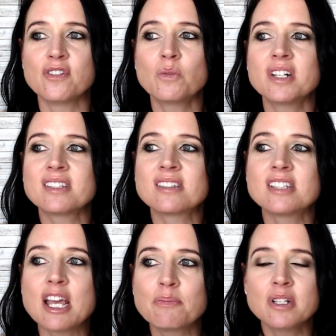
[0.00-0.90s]
if you want to
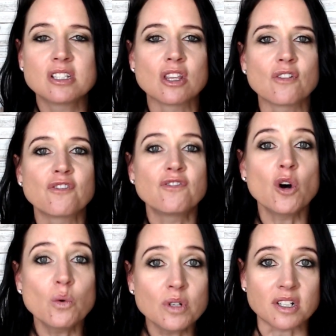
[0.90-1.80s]
step into the
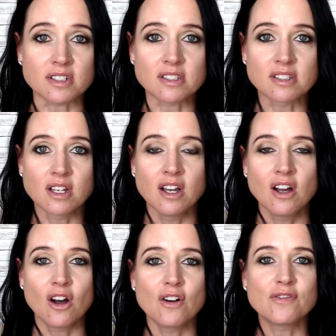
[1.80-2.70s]
fullness
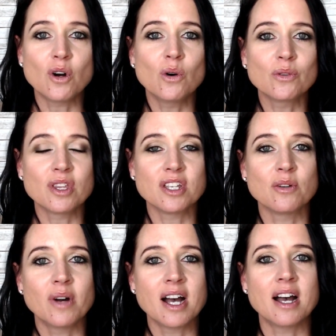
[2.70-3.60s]
of all that
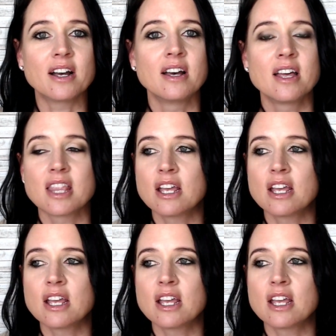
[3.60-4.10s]
you are,